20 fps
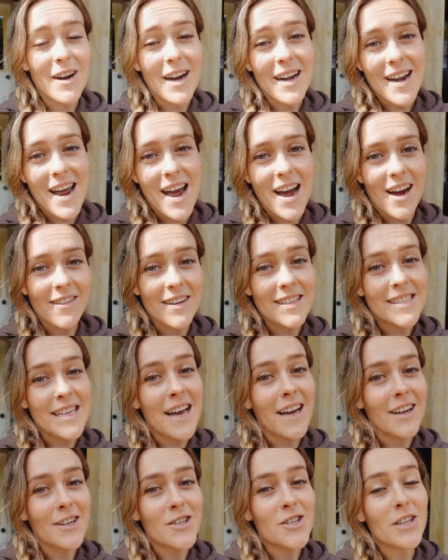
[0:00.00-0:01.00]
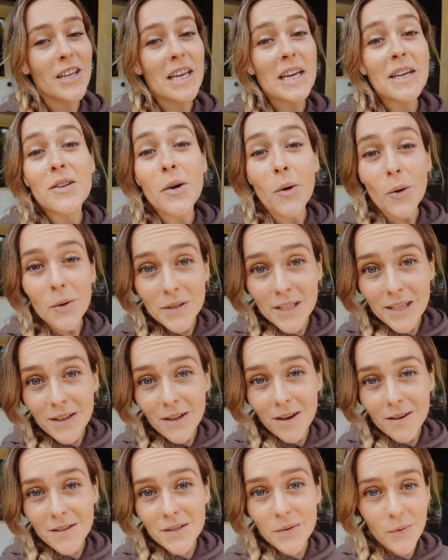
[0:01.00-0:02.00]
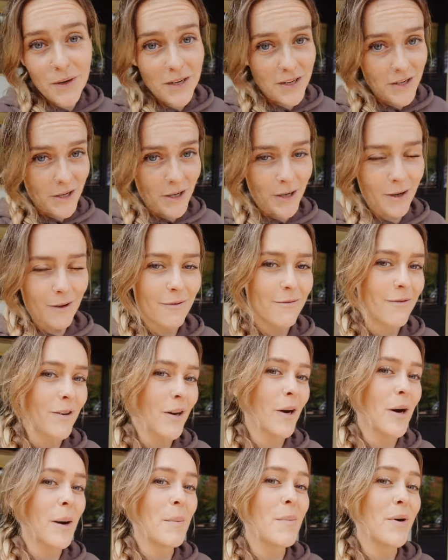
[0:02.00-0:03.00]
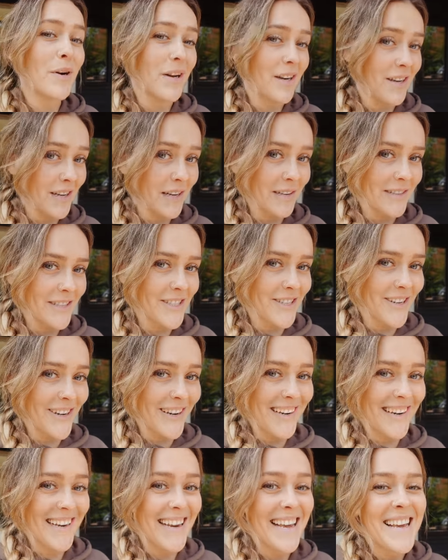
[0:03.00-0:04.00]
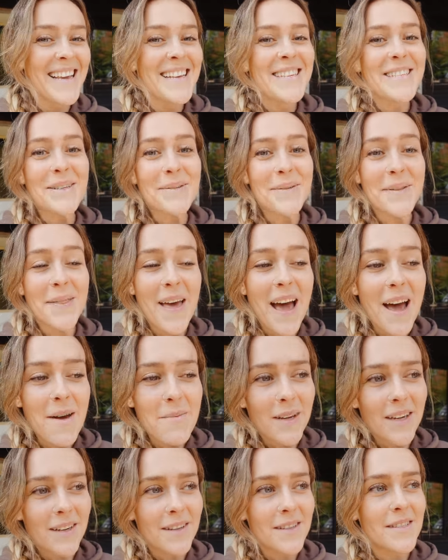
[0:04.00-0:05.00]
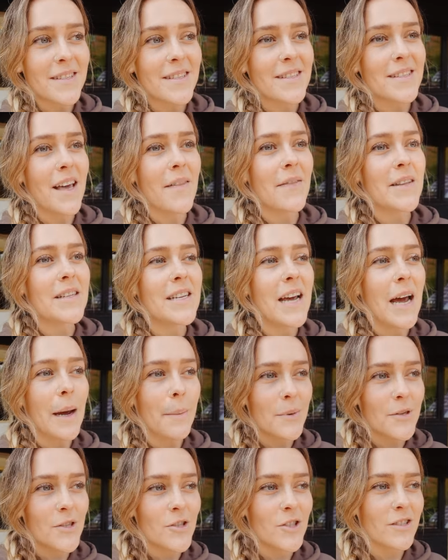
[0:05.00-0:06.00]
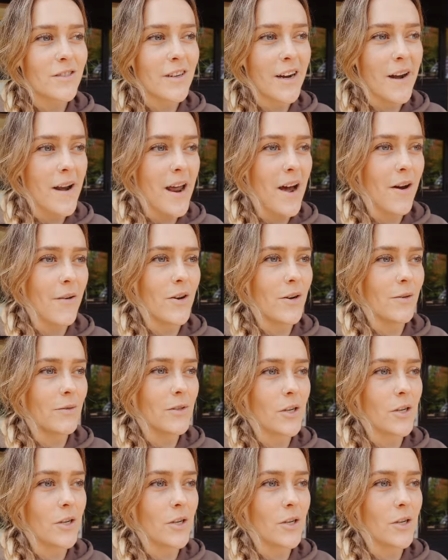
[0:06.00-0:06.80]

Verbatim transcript: Right now is actually Goldilocks window for putting down sod. So what that means is that the temperature right now in Nova